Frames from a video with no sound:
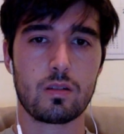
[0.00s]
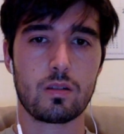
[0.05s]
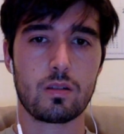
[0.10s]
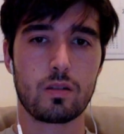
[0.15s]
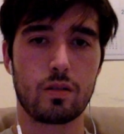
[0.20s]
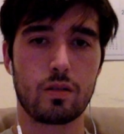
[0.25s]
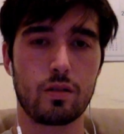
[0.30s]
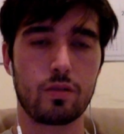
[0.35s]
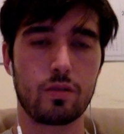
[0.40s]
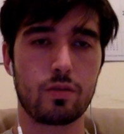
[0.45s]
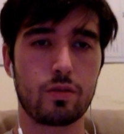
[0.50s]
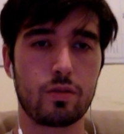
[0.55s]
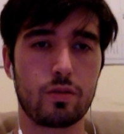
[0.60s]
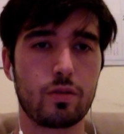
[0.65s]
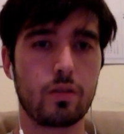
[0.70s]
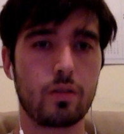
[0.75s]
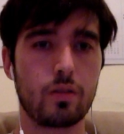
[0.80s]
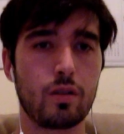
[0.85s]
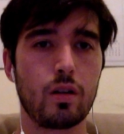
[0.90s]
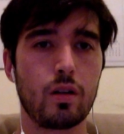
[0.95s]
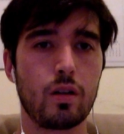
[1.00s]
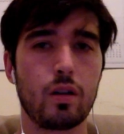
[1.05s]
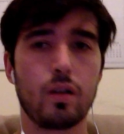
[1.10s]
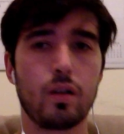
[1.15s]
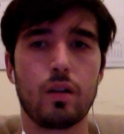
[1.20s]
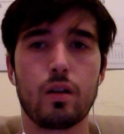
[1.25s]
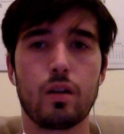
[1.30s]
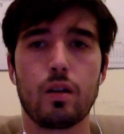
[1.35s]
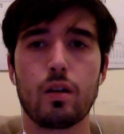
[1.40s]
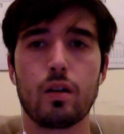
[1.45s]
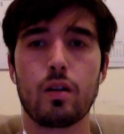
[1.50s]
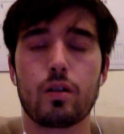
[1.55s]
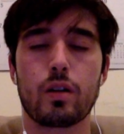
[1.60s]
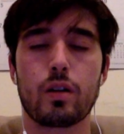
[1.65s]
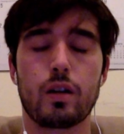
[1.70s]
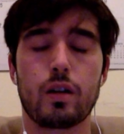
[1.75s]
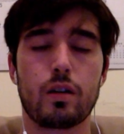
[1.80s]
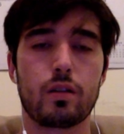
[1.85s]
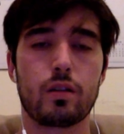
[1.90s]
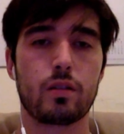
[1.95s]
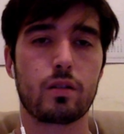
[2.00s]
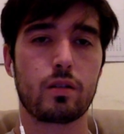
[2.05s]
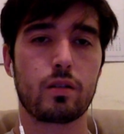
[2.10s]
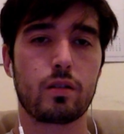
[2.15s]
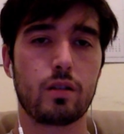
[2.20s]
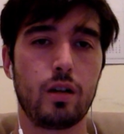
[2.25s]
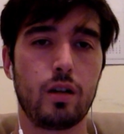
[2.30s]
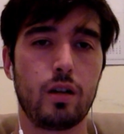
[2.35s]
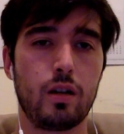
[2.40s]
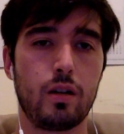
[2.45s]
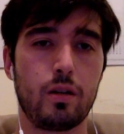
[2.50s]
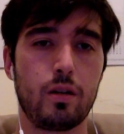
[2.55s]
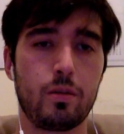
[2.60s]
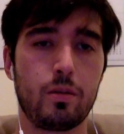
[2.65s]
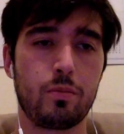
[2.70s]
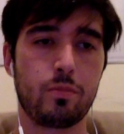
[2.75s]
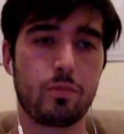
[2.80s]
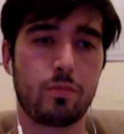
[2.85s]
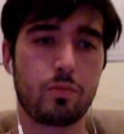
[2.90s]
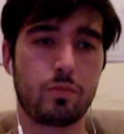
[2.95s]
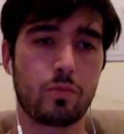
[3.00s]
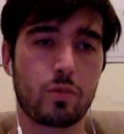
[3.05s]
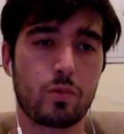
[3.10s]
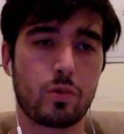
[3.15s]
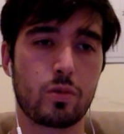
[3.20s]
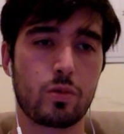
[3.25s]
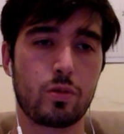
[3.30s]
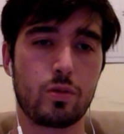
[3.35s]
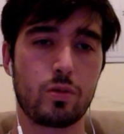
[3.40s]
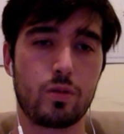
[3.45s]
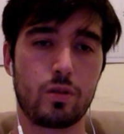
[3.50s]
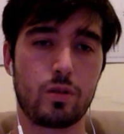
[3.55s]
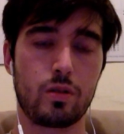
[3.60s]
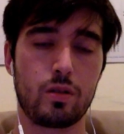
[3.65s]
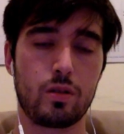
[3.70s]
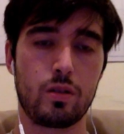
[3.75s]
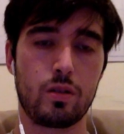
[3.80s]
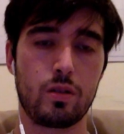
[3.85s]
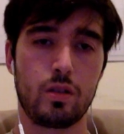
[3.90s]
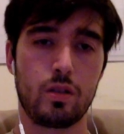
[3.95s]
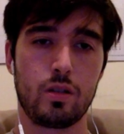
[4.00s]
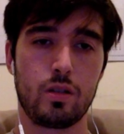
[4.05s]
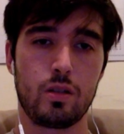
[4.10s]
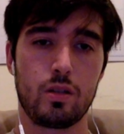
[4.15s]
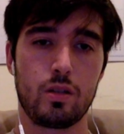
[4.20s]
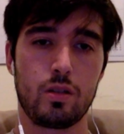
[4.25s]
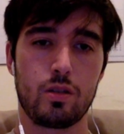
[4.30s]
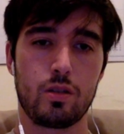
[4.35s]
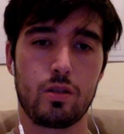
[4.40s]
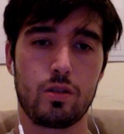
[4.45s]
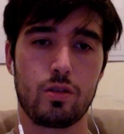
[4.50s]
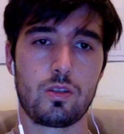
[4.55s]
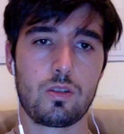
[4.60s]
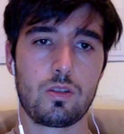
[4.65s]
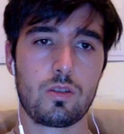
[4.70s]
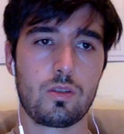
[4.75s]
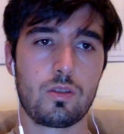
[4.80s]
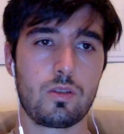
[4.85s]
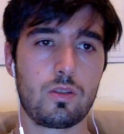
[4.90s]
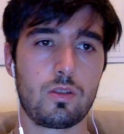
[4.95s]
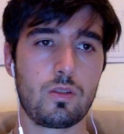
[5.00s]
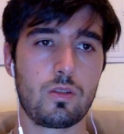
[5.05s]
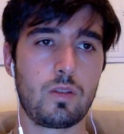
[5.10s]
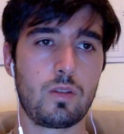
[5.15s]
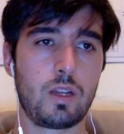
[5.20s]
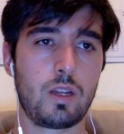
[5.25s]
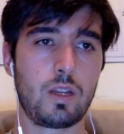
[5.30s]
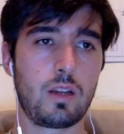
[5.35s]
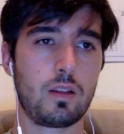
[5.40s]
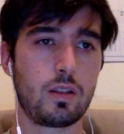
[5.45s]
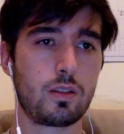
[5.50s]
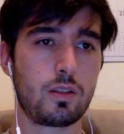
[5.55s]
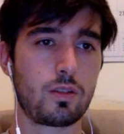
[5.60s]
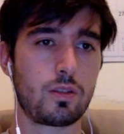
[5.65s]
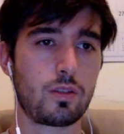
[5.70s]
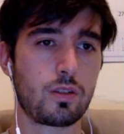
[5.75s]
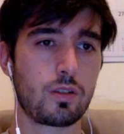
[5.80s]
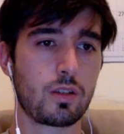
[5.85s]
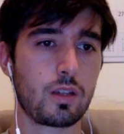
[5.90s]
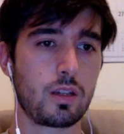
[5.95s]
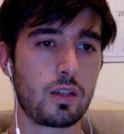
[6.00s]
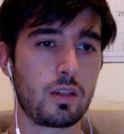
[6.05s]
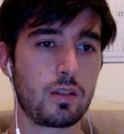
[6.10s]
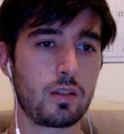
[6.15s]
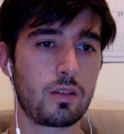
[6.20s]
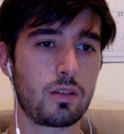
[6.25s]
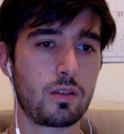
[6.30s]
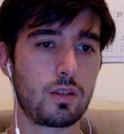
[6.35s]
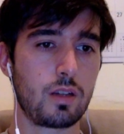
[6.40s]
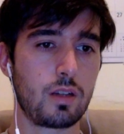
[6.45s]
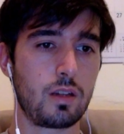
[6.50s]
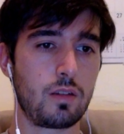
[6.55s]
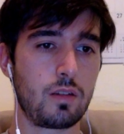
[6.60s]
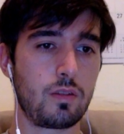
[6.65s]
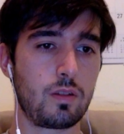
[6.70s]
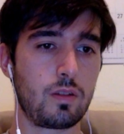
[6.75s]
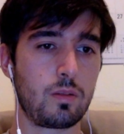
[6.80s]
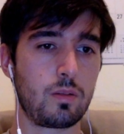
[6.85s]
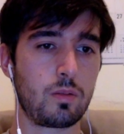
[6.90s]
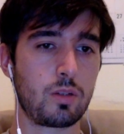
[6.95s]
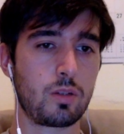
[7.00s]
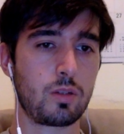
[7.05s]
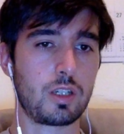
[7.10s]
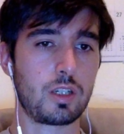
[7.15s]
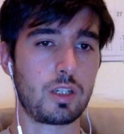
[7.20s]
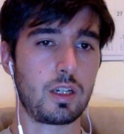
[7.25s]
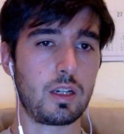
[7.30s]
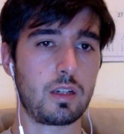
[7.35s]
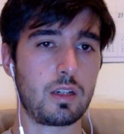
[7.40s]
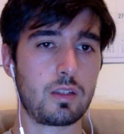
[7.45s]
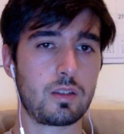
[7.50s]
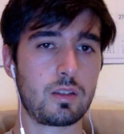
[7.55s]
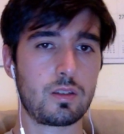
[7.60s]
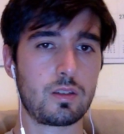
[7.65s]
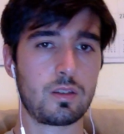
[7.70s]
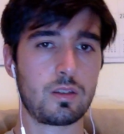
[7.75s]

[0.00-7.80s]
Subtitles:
Yes. Okay, cool. So now let's look inside of inputjs.